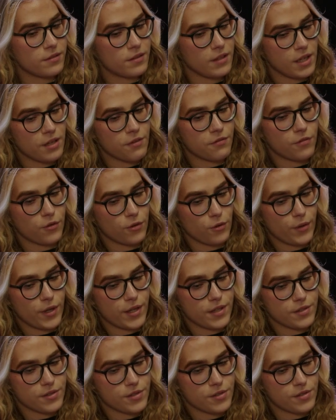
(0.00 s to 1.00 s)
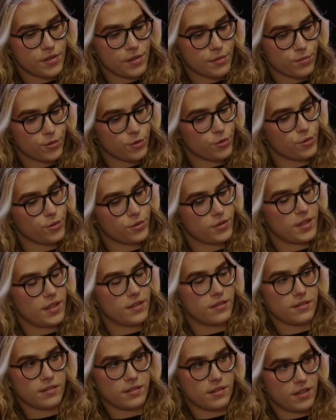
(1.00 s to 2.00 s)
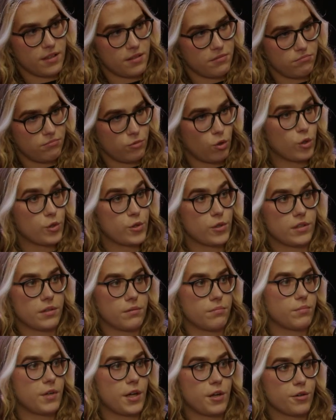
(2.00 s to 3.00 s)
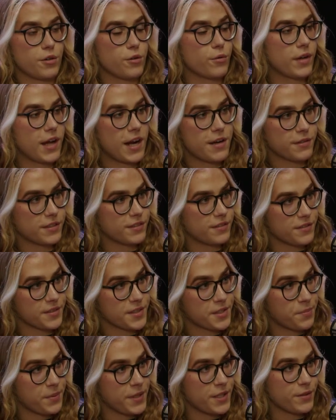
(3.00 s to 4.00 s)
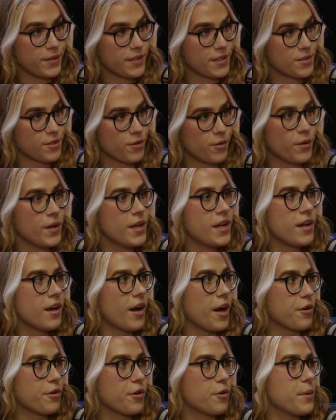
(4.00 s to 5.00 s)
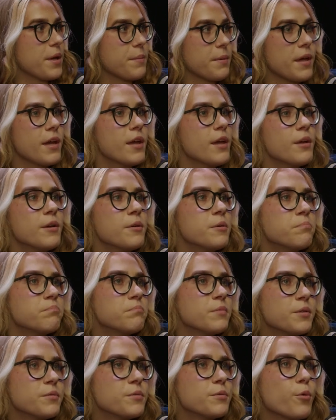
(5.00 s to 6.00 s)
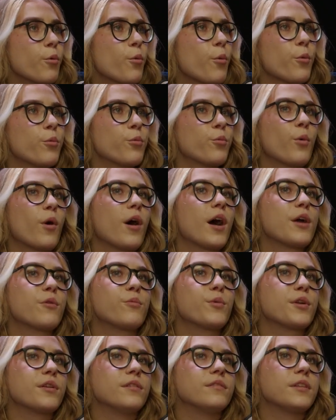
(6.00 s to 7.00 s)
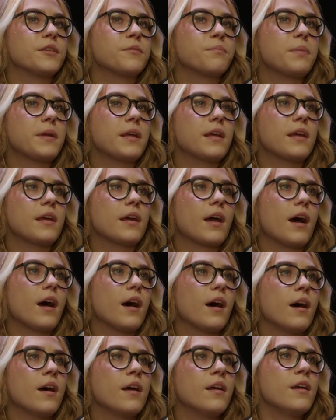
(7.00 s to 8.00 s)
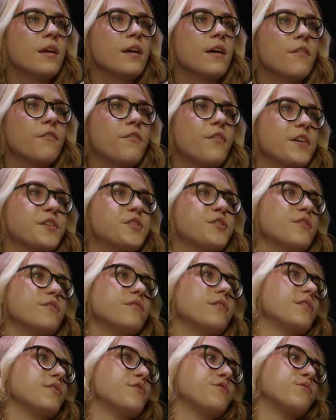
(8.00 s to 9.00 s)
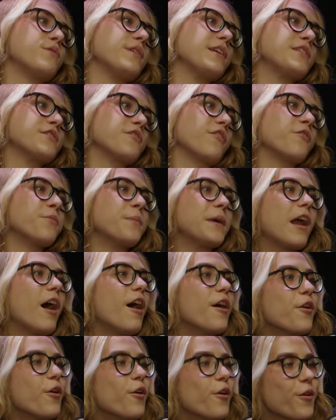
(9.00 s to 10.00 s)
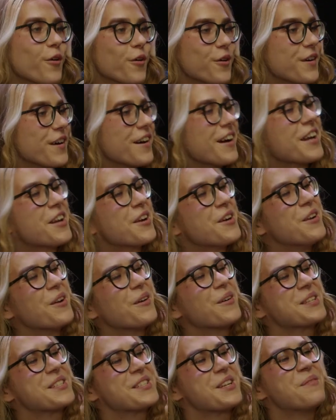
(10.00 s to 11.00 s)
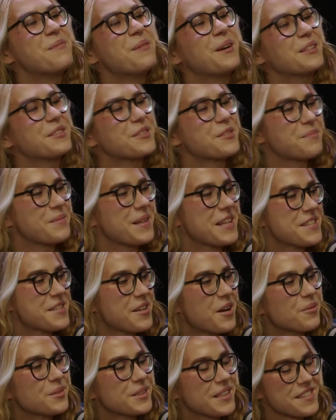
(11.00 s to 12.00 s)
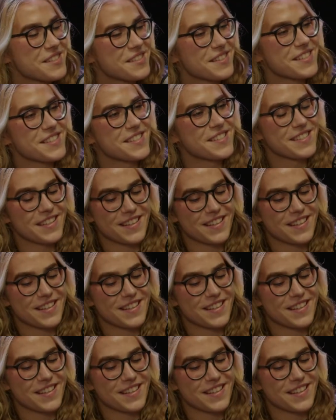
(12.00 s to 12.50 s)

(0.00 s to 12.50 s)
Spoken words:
influence the mood and also the, I don't know, character experience? So I don't know, maybe why wouldn't it be fashion streets of Milano or I don't know, some other place? How does this